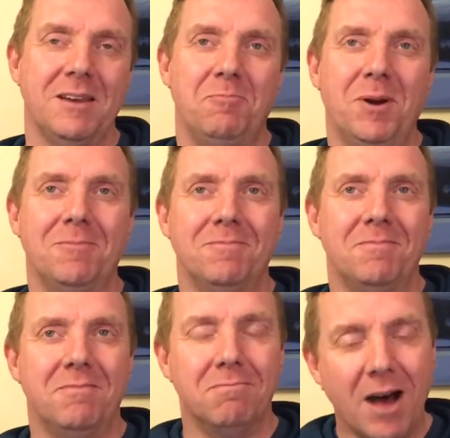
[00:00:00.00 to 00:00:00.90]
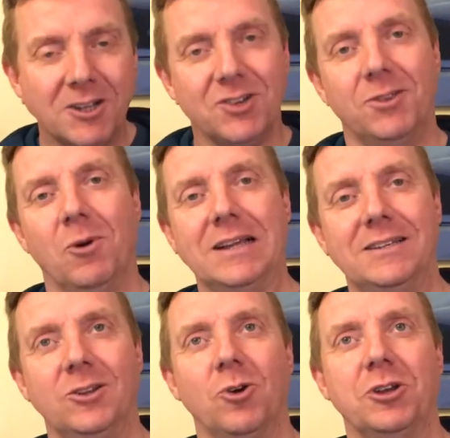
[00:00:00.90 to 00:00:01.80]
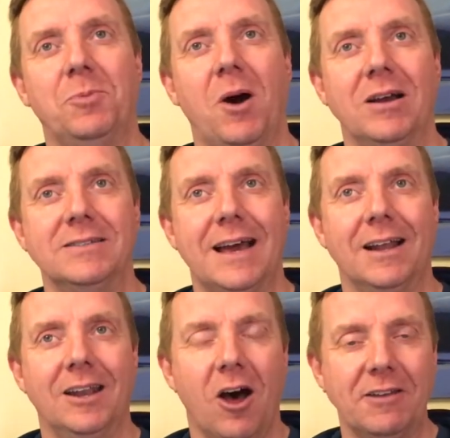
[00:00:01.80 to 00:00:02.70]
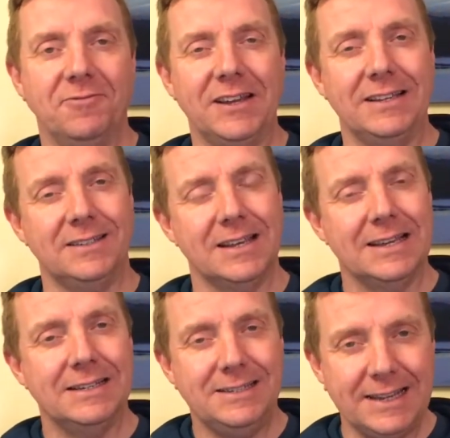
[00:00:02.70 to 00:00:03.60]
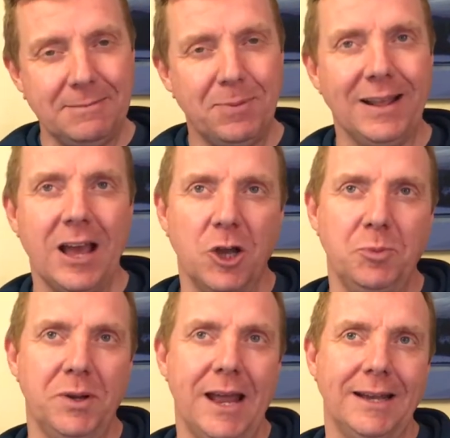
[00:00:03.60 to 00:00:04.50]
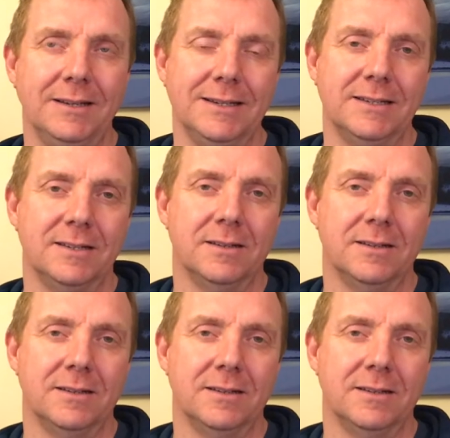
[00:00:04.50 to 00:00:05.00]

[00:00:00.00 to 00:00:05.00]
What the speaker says: But much of the waiting that occupies our life is deeply open-ended.